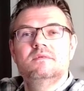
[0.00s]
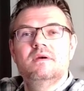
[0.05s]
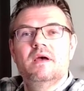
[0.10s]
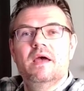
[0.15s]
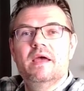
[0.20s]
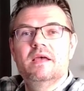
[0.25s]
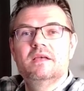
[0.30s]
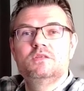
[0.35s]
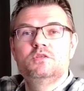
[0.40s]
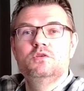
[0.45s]

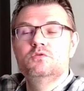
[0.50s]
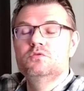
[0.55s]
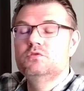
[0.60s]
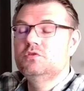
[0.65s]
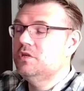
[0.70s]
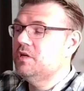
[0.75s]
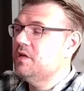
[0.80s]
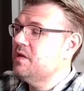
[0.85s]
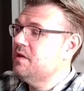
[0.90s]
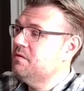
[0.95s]
As you
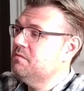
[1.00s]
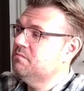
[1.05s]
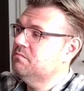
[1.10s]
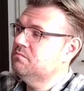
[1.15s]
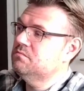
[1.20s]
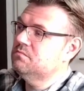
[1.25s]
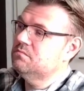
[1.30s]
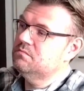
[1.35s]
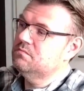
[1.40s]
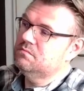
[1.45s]
see,
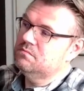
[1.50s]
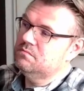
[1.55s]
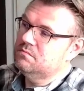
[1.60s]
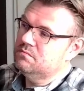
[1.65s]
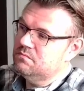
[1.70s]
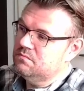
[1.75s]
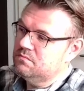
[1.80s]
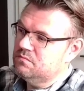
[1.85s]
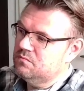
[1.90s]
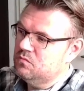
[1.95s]

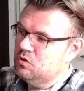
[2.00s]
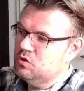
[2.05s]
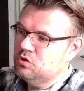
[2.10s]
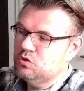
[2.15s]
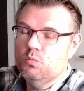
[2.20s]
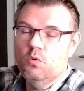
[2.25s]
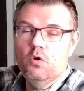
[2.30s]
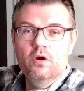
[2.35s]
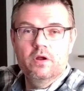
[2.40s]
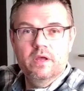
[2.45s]

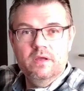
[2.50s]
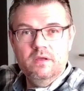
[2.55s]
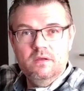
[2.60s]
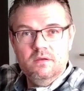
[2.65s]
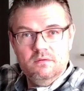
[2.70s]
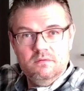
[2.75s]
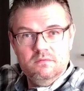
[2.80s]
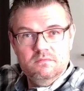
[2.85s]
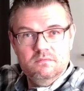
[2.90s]
it's working.